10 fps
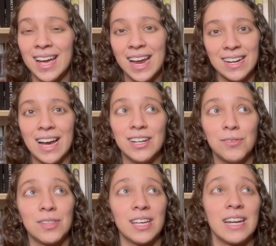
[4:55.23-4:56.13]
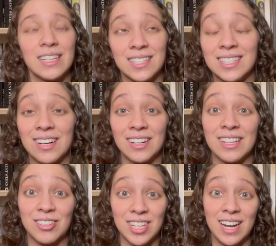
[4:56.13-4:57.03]
And I don't think necessarily
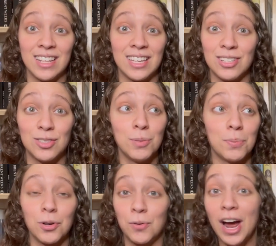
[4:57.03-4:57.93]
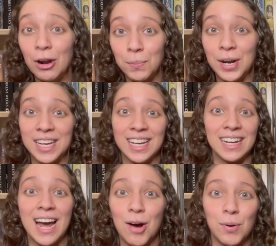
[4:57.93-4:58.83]
there's anything super groundbreaking in
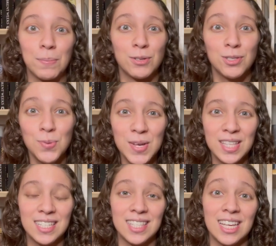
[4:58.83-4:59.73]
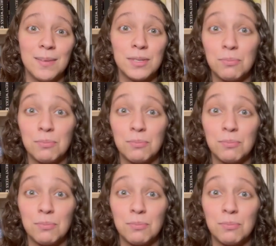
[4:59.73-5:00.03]
how we're pursuing these themes,